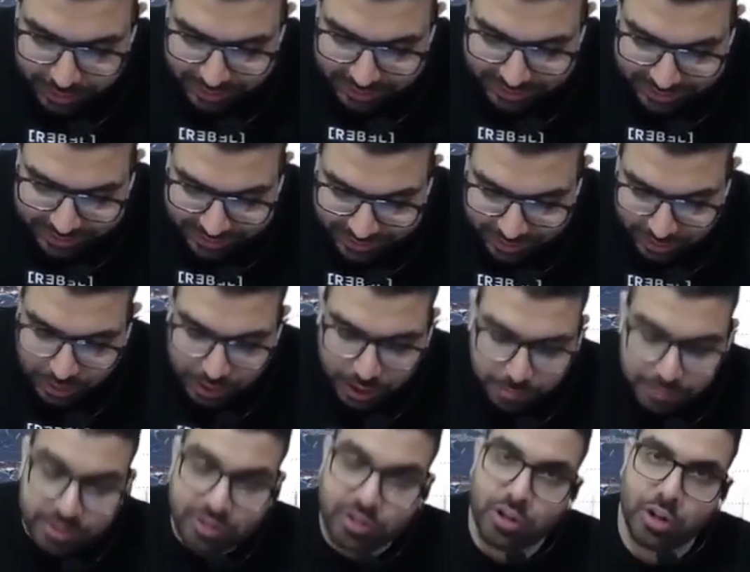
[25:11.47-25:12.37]
assistant
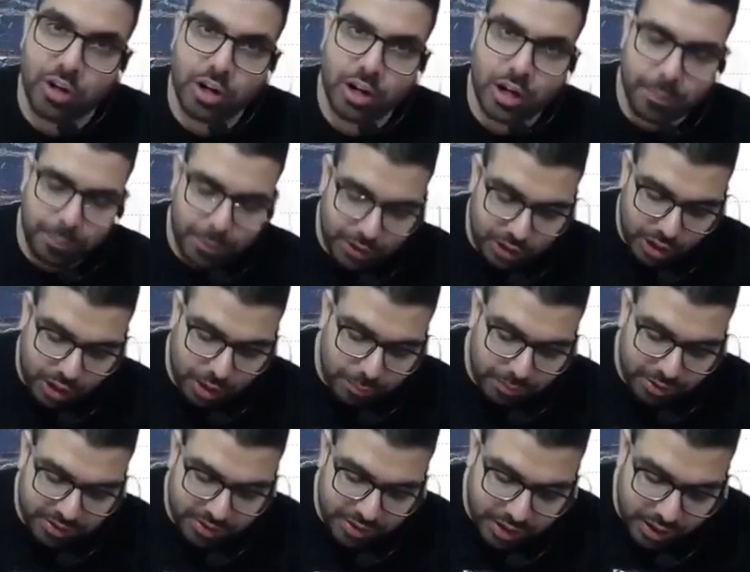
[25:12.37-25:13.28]
commissioner or deputy
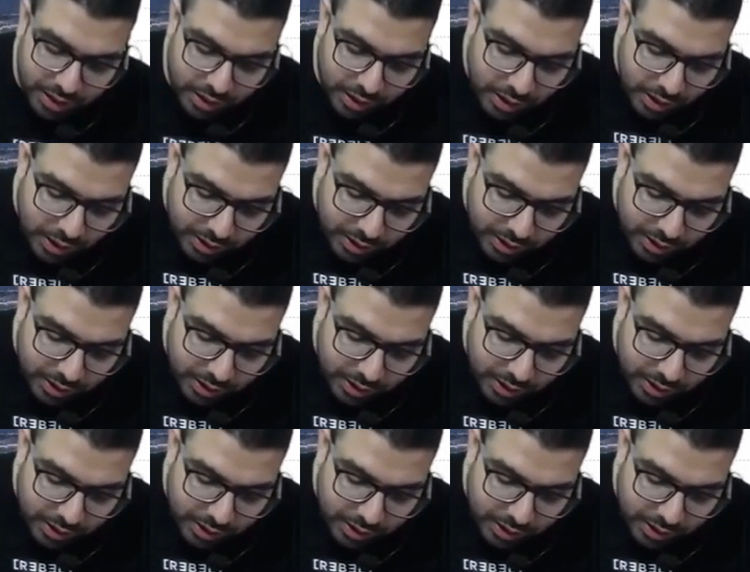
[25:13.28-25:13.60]
commissioner,